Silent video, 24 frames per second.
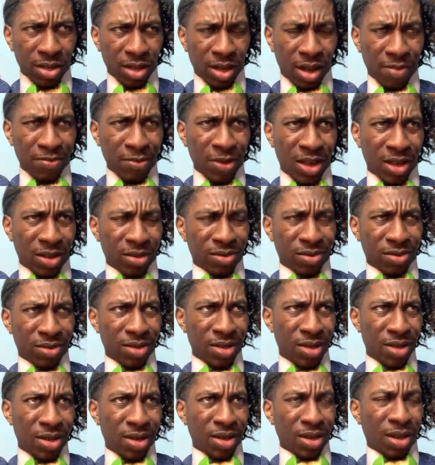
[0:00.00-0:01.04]
I'm not,
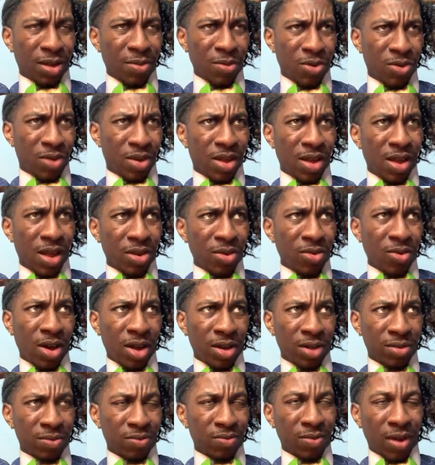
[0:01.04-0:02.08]
come on now, I know how
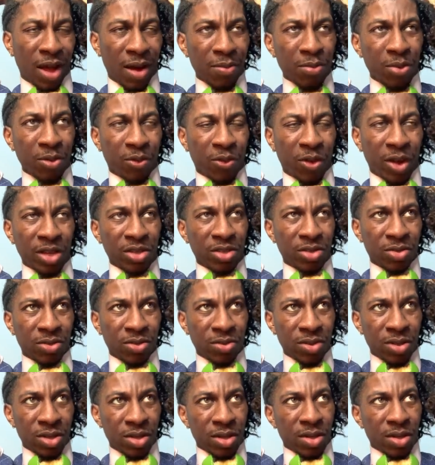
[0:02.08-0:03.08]
to, I'm professional,